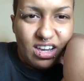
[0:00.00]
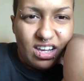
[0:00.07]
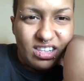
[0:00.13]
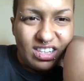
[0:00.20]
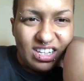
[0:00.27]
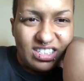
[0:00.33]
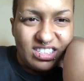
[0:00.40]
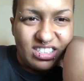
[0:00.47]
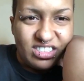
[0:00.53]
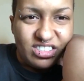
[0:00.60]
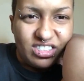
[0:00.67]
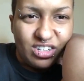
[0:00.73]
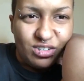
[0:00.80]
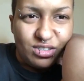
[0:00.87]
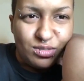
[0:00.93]
He likes
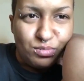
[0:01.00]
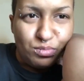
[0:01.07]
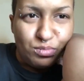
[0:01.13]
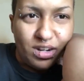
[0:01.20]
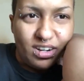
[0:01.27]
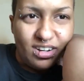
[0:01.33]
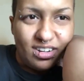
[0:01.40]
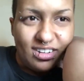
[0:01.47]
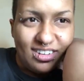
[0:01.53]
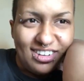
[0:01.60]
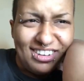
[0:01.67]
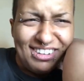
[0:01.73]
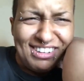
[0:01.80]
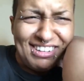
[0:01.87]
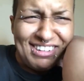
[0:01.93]
his toast burnt.
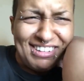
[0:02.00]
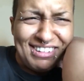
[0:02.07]
Ew.